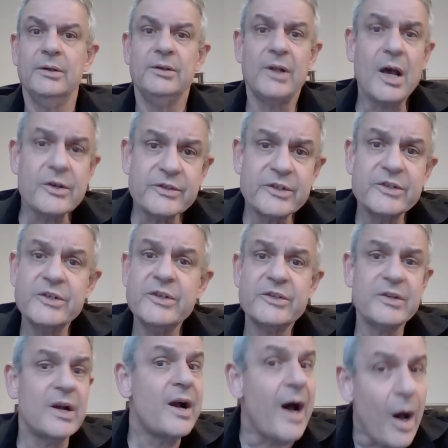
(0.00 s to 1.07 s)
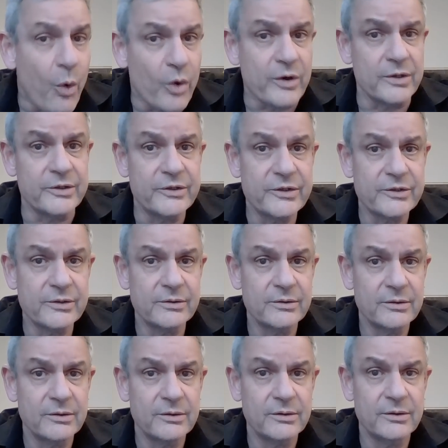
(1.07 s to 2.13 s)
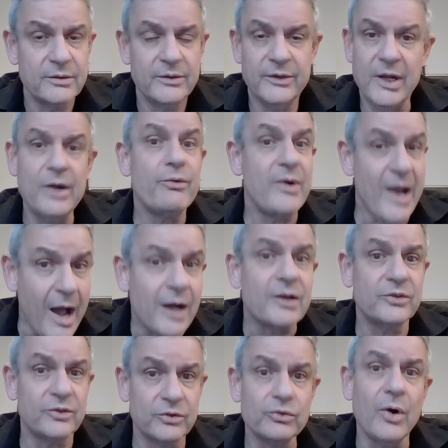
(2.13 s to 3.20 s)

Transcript: Narcissists are cowards. They react